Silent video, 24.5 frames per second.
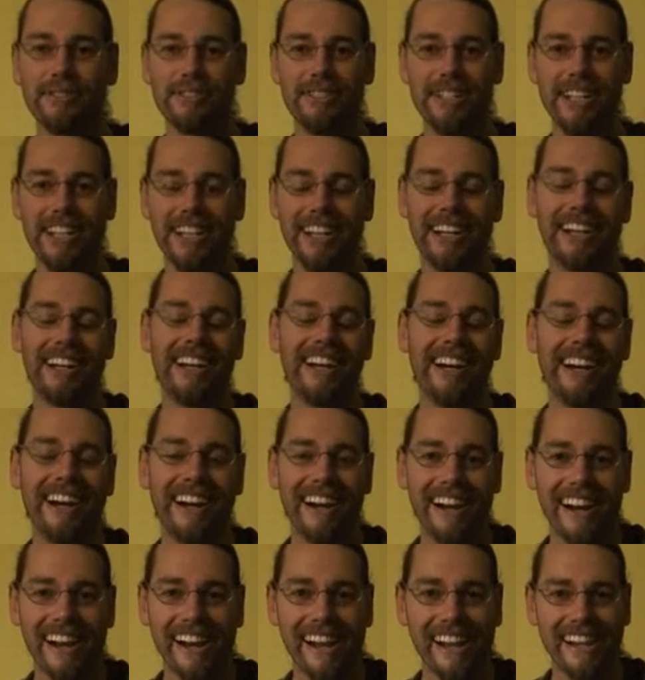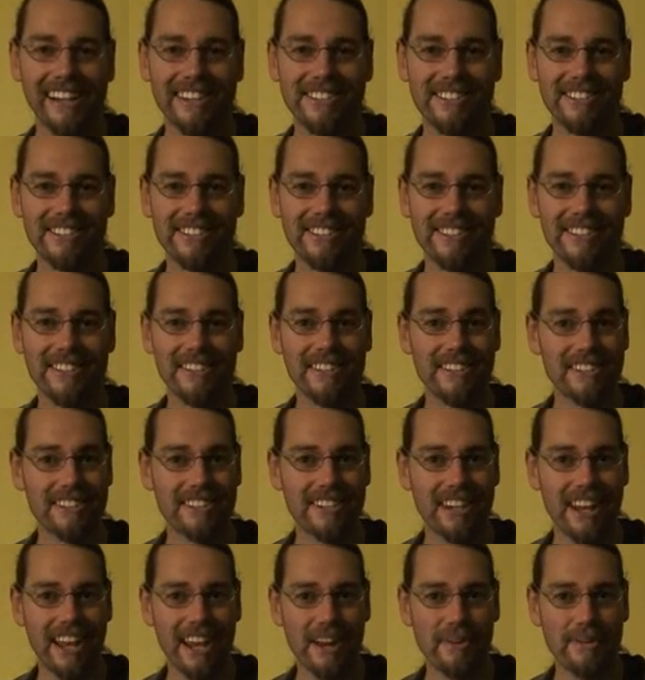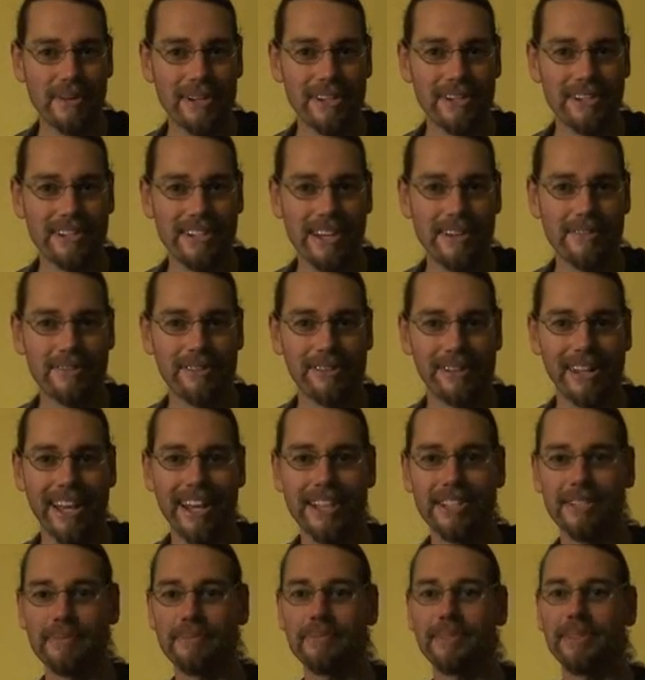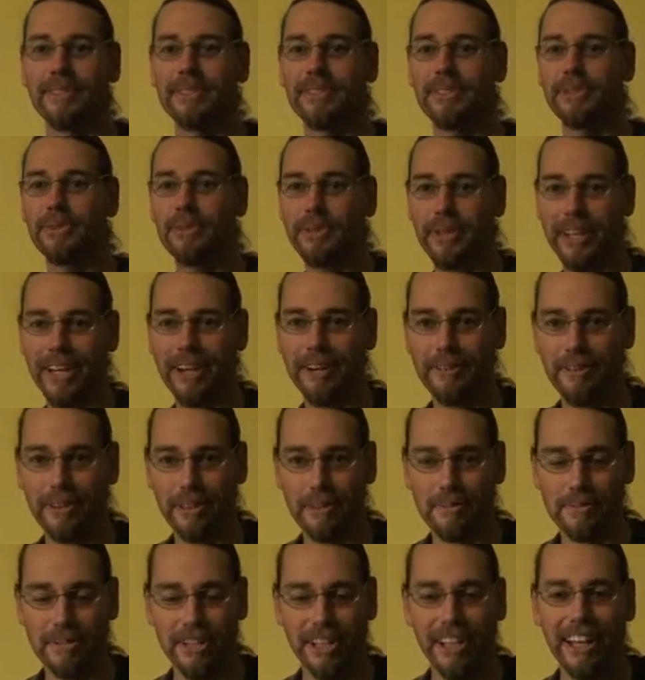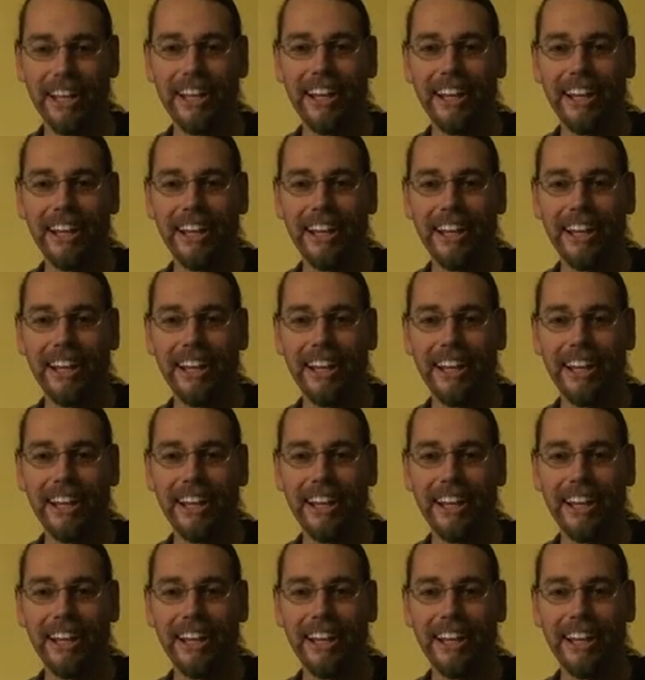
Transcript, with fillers: Christie, and today we're going to have a look at some sorting algorithms.